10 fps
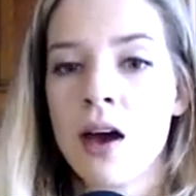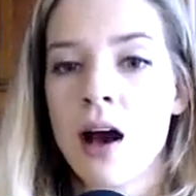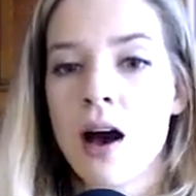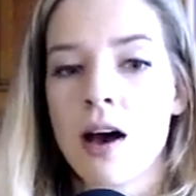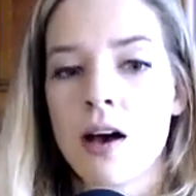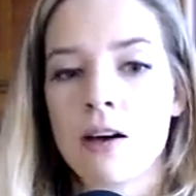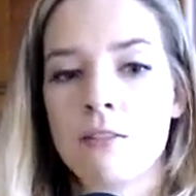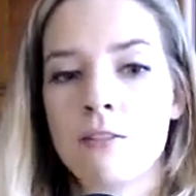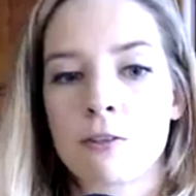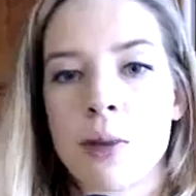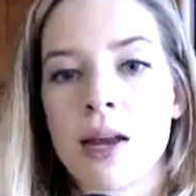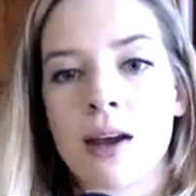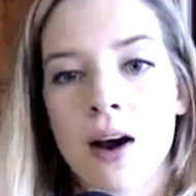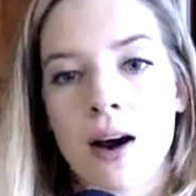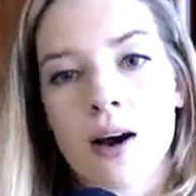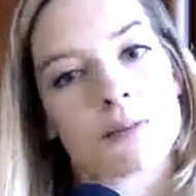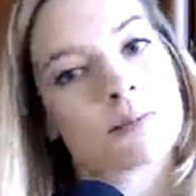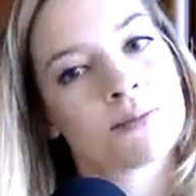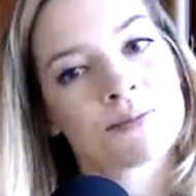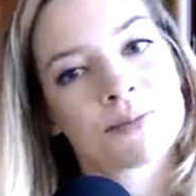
of remaining calm